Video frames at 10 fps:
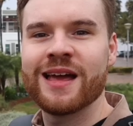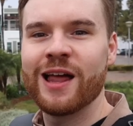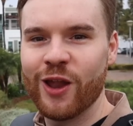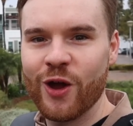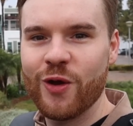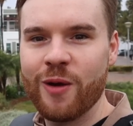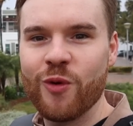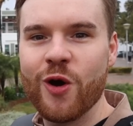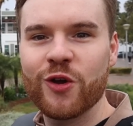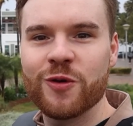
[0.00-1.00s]
Hello and
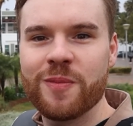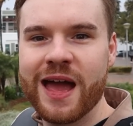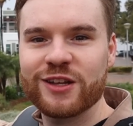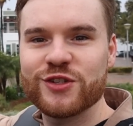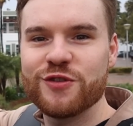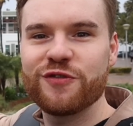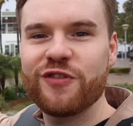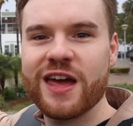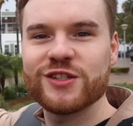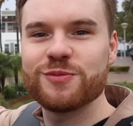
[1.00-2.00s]
welcome back to
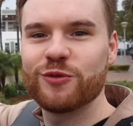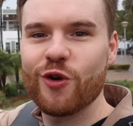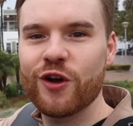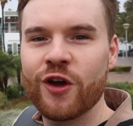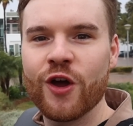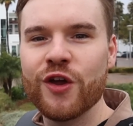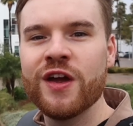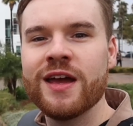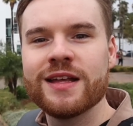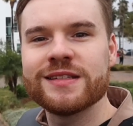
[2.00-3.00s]
Fez, Morocco.
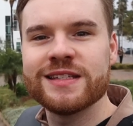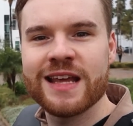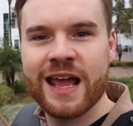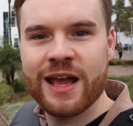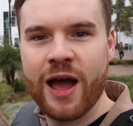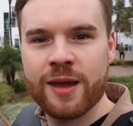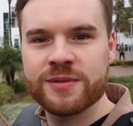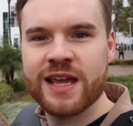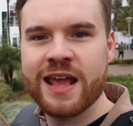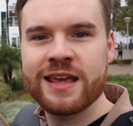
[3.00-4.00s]
Today I am
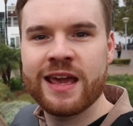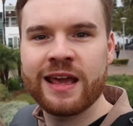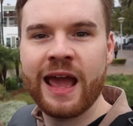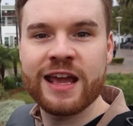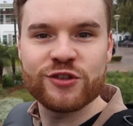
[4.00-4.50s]
taking a